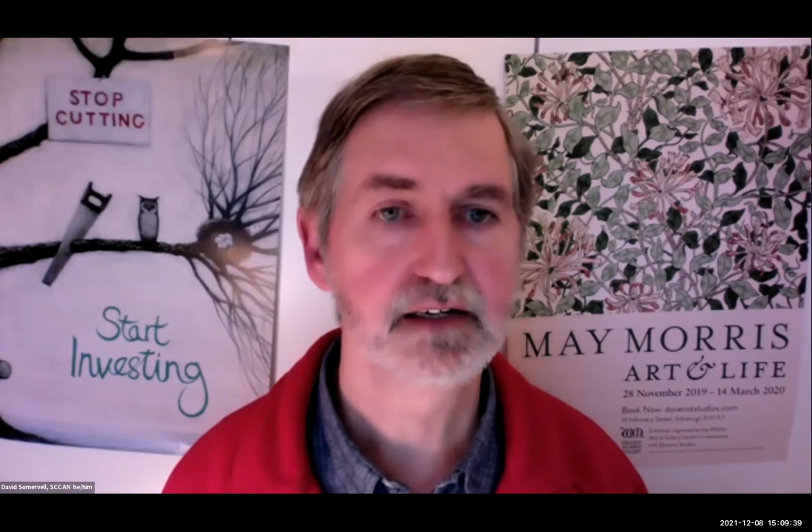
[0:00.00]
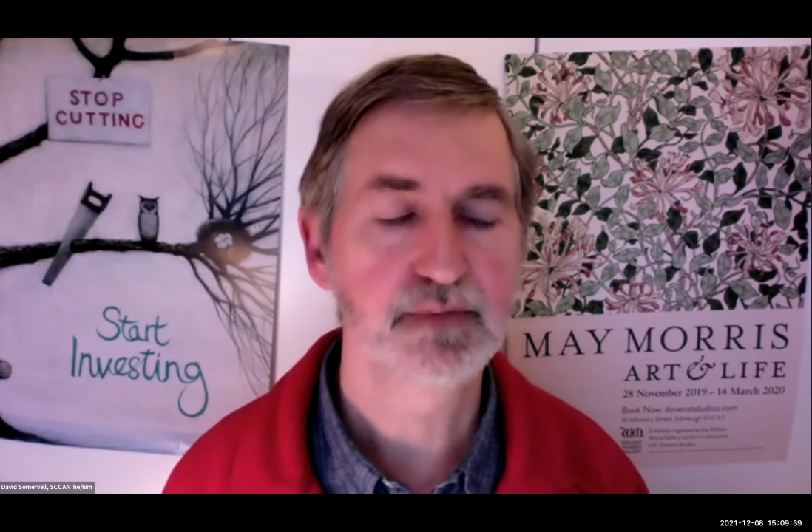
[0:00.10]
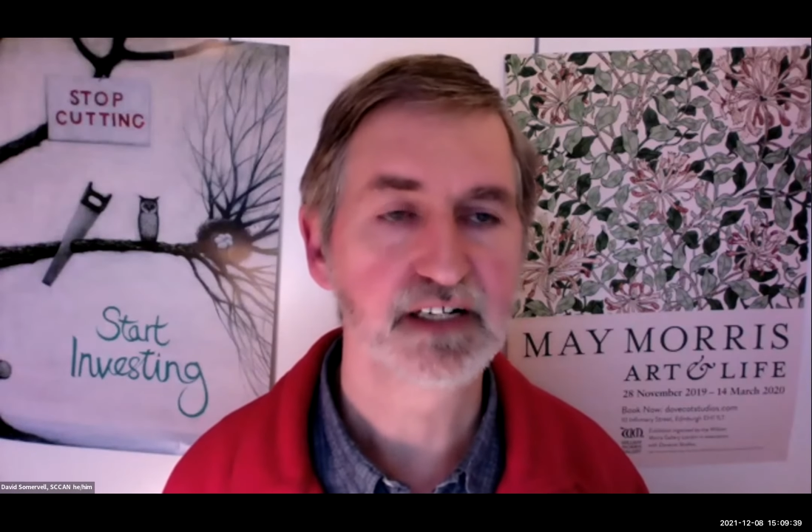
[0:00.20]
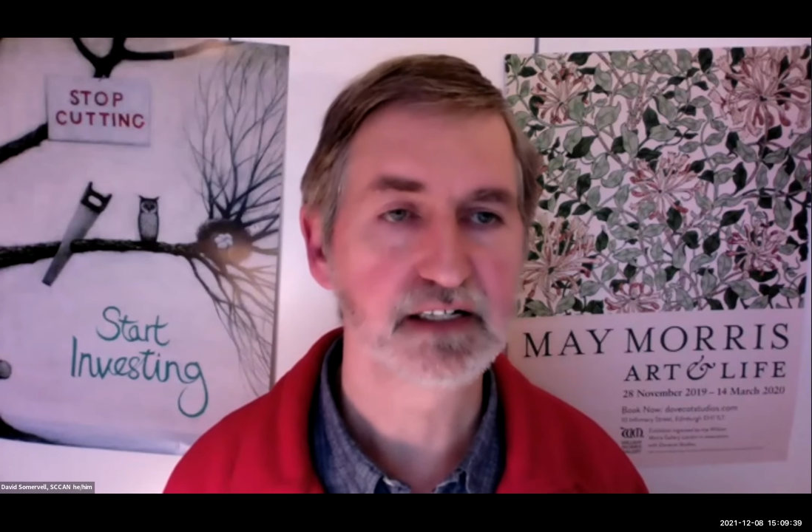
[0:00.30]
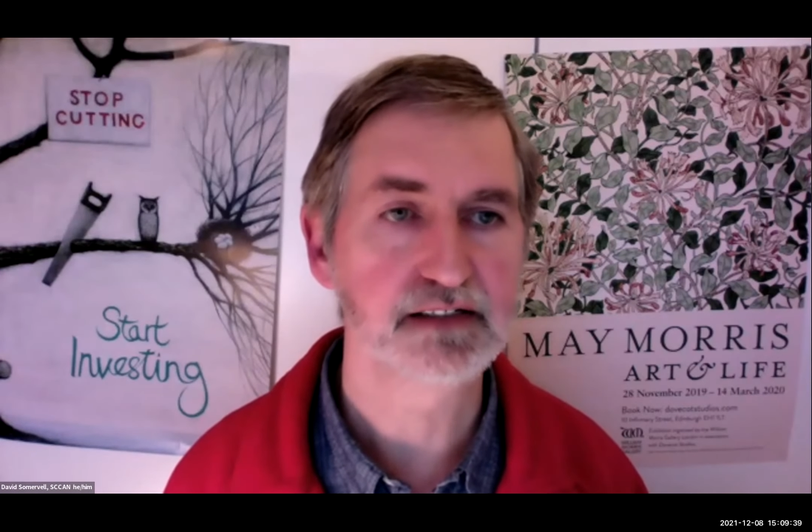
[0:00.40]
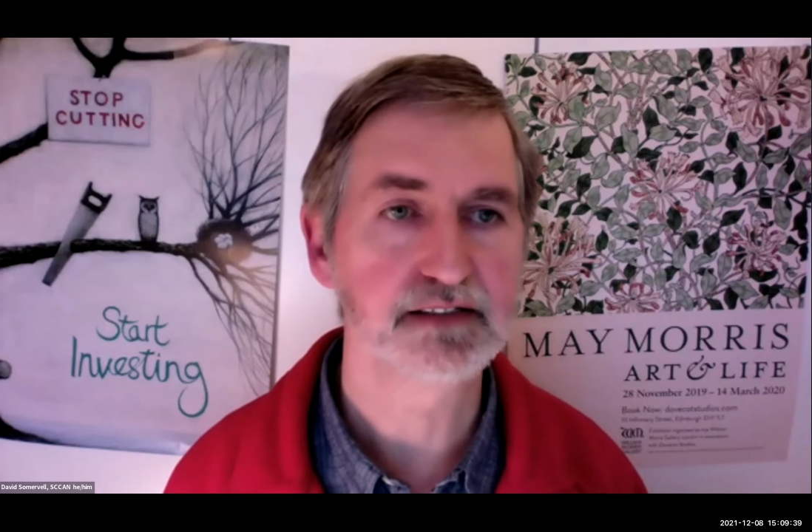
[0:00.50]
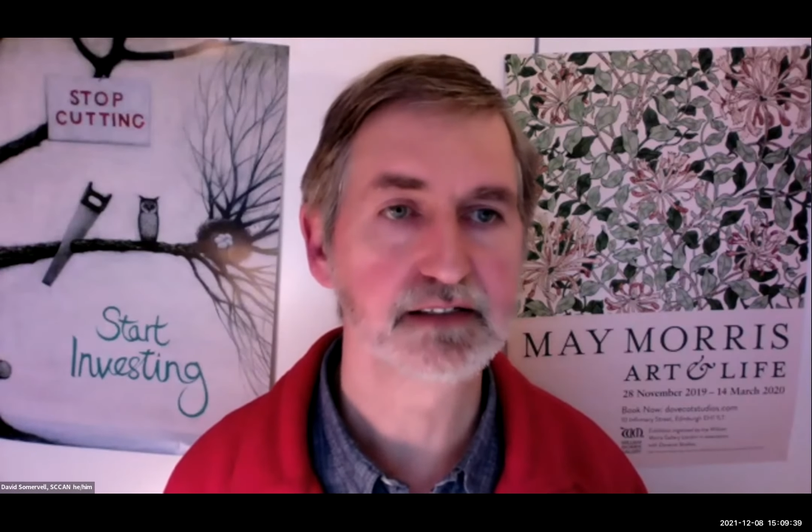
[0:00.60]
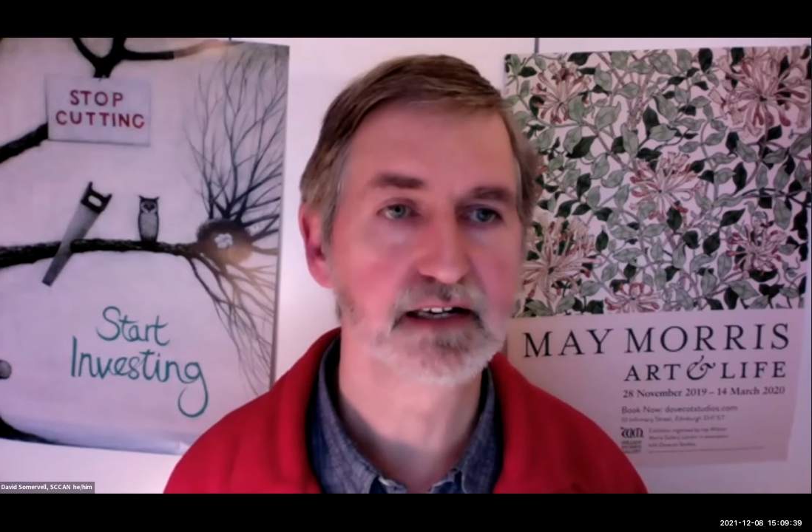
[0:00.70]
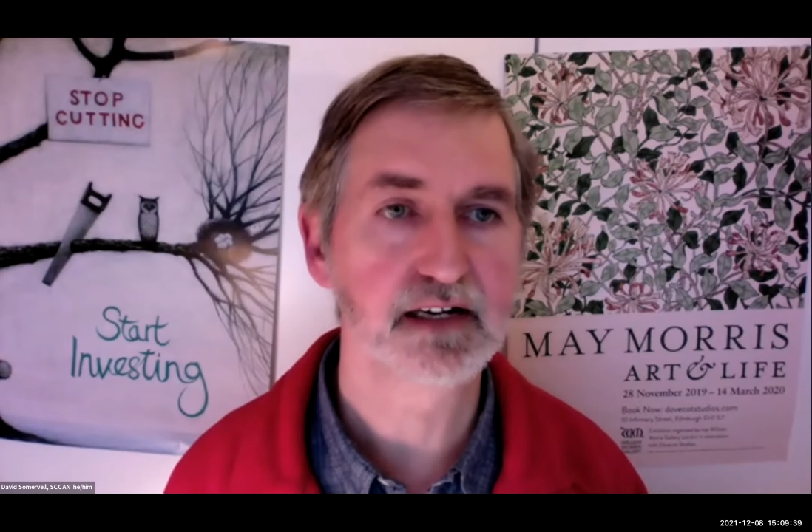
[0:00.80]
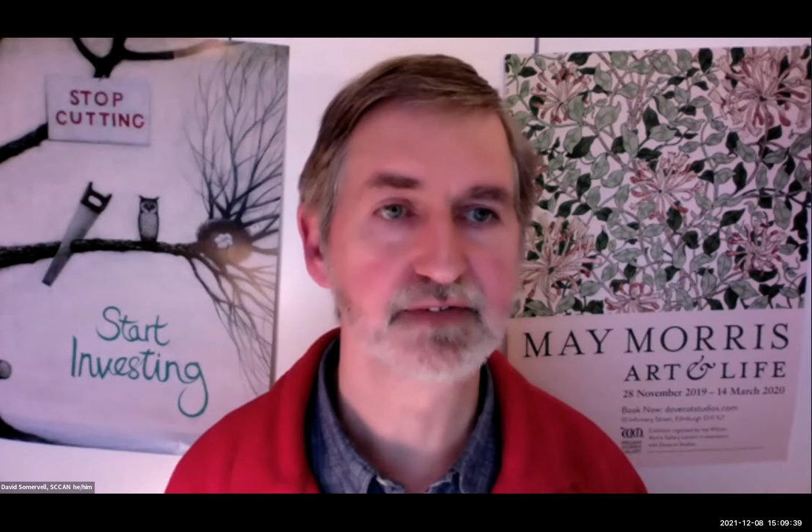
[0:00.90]
because
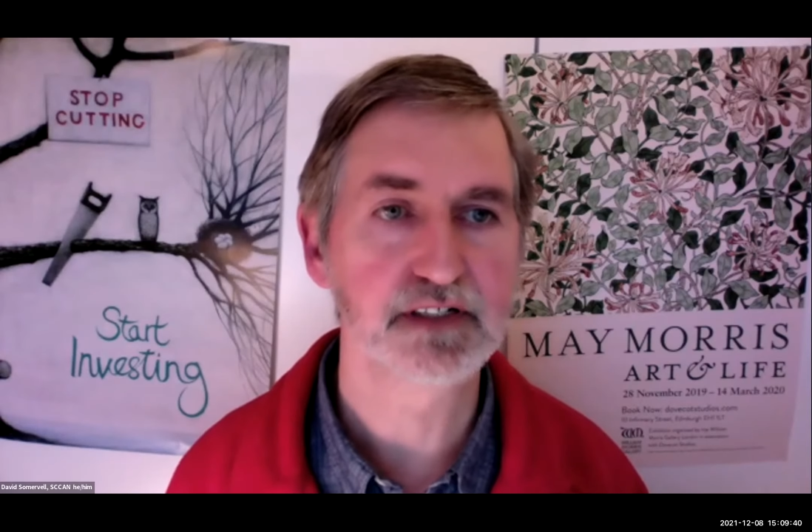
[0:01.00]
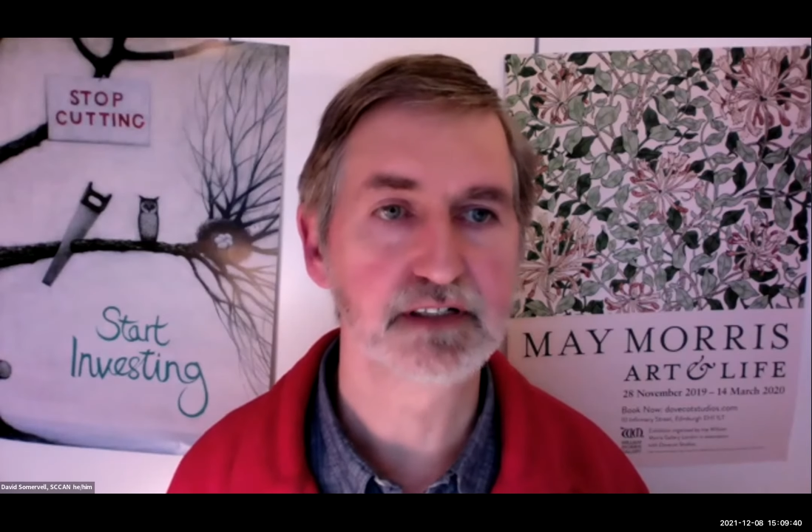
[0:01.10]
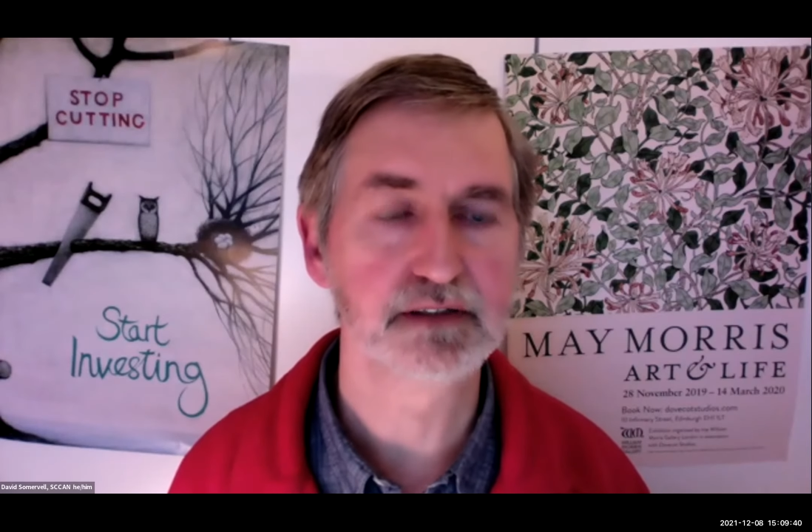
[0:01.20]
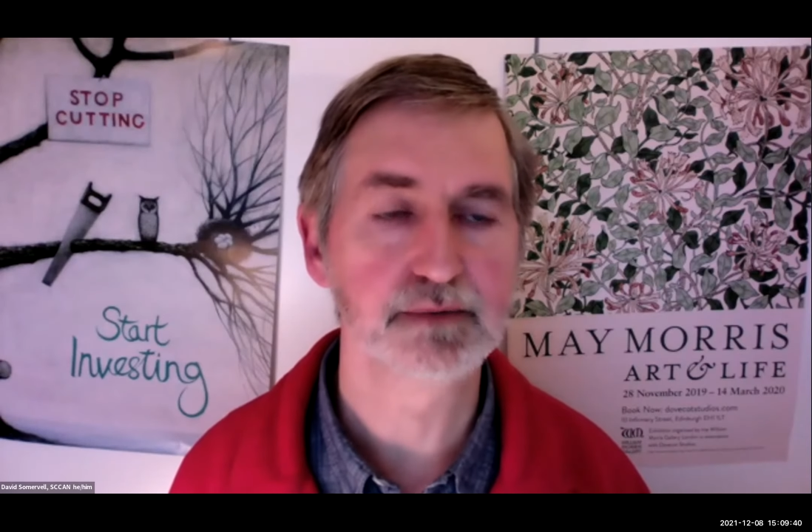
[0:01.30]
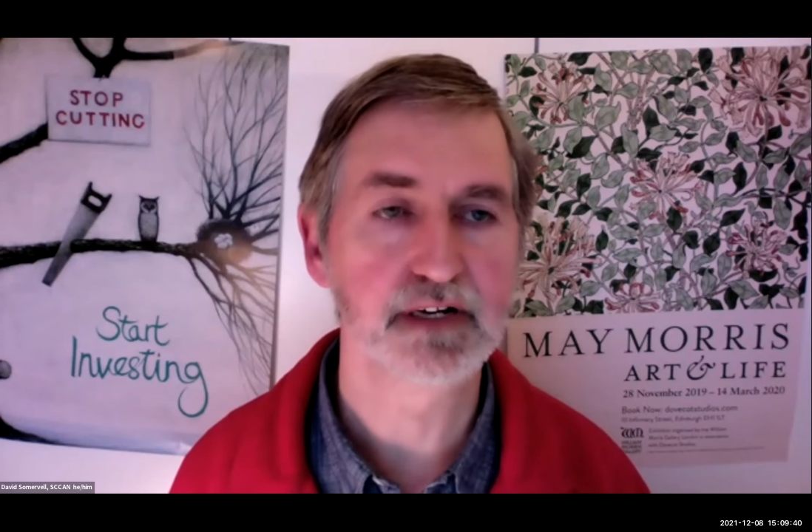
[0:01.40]
after